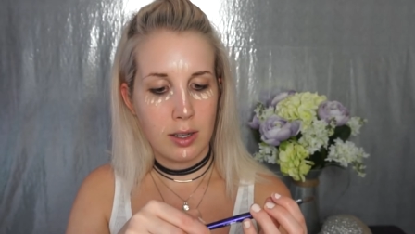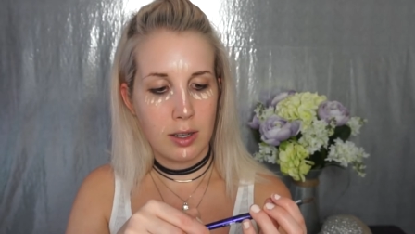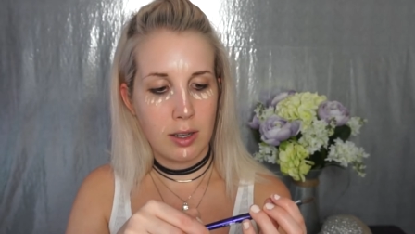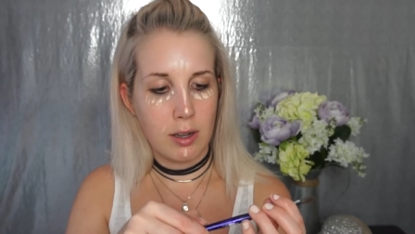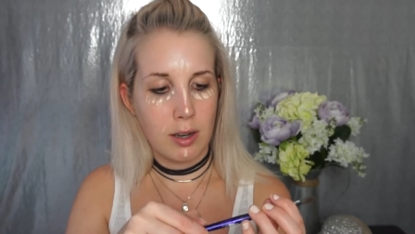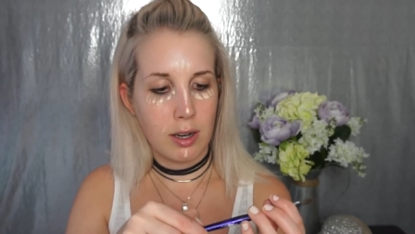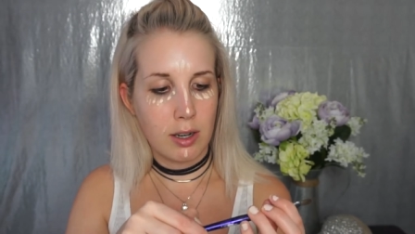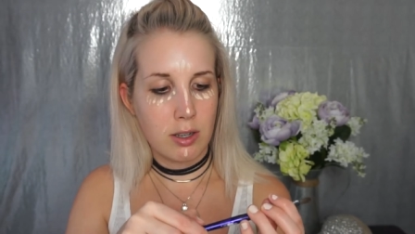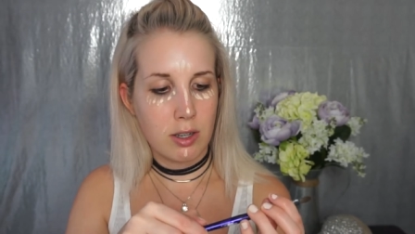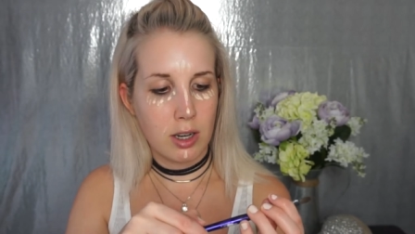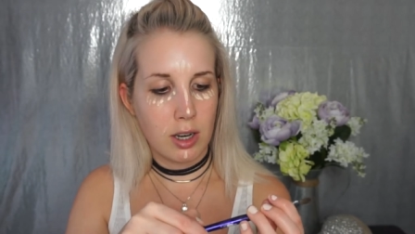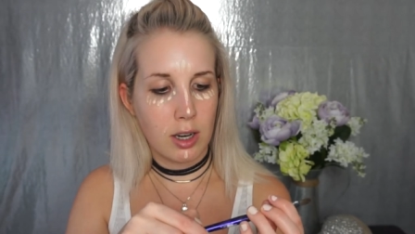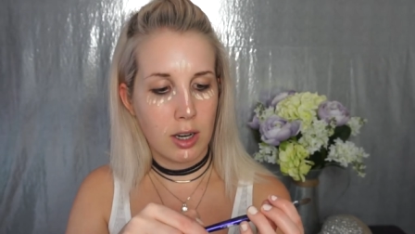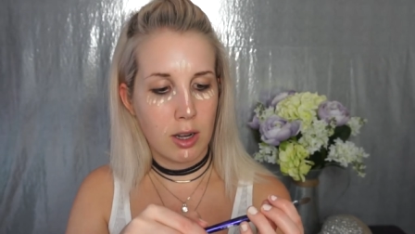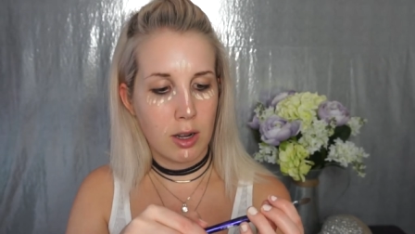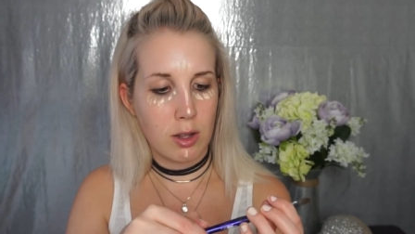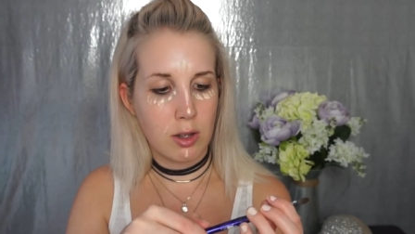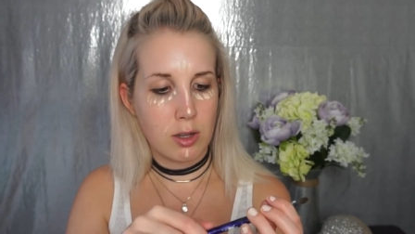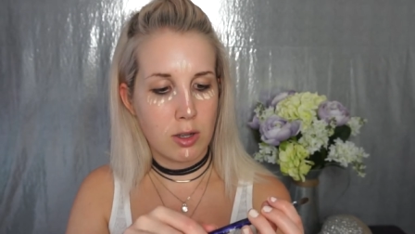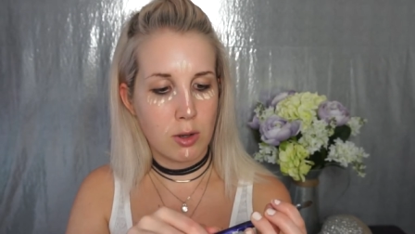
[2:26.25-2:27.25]
you're actually going to
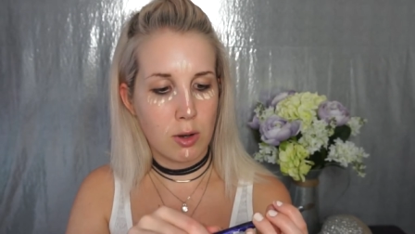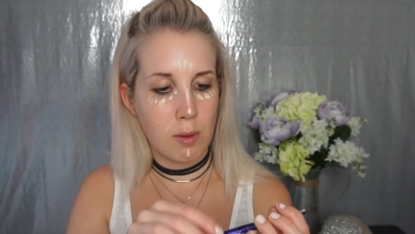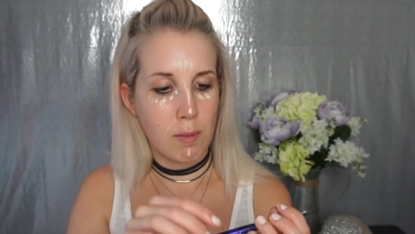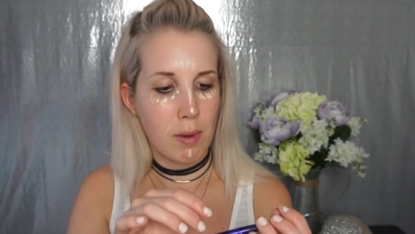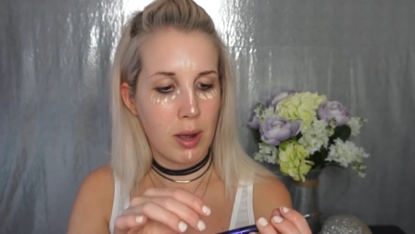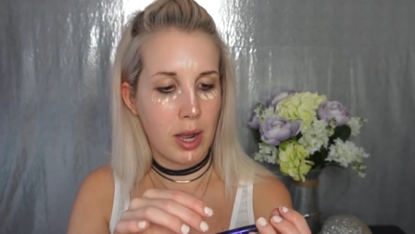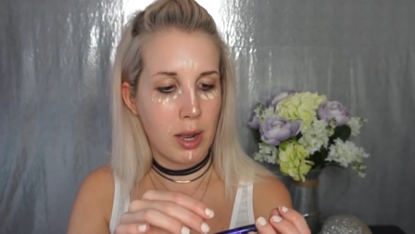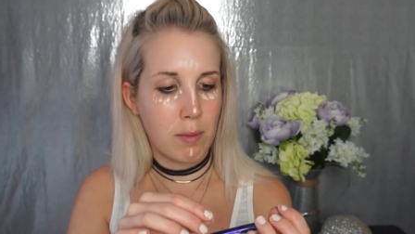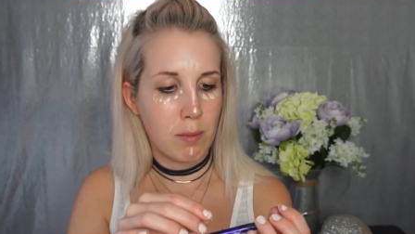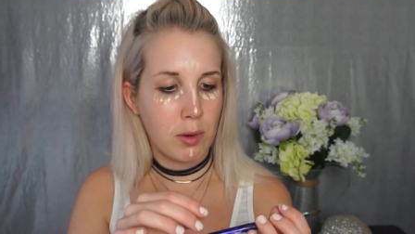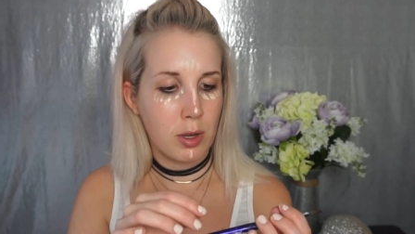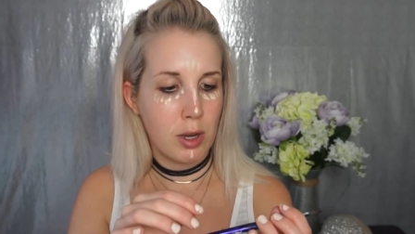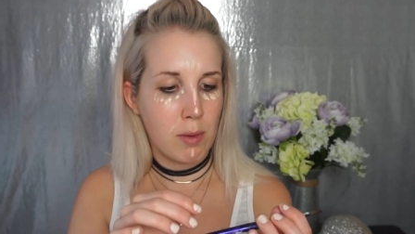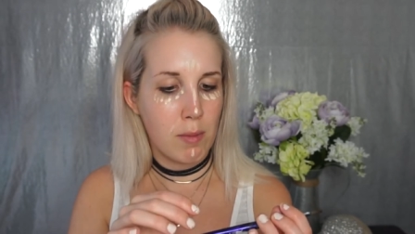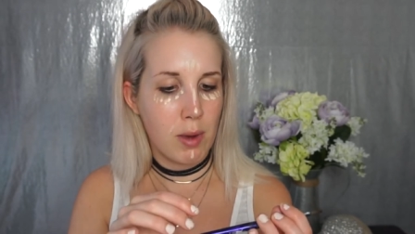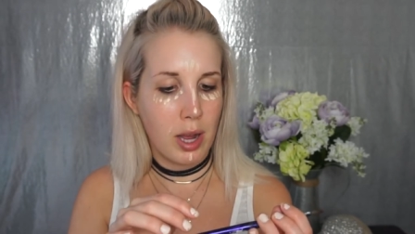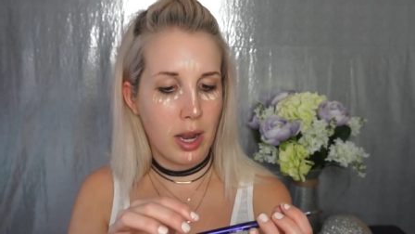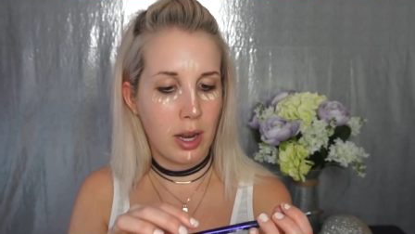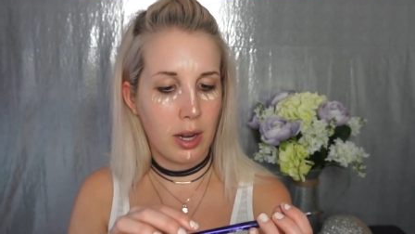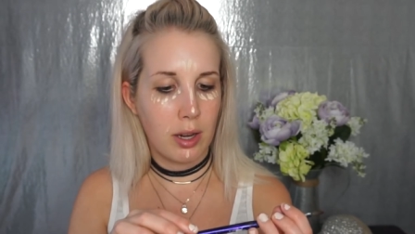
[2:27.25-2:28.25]
go to the store and buy them. Well, you
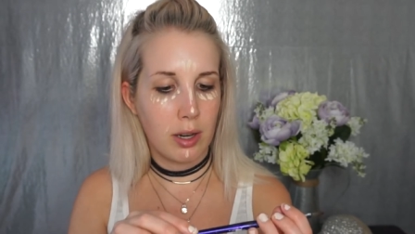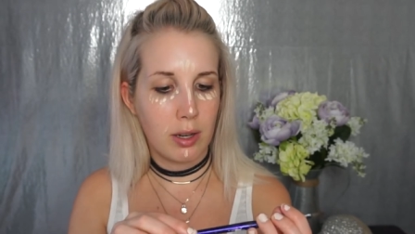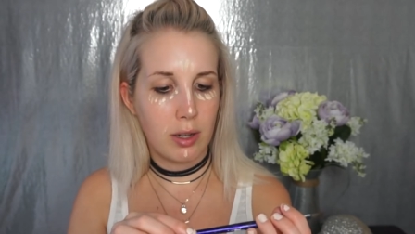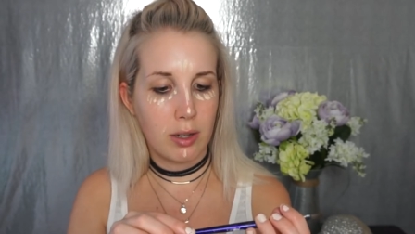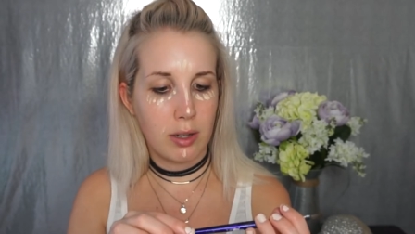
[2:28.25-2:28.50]
might.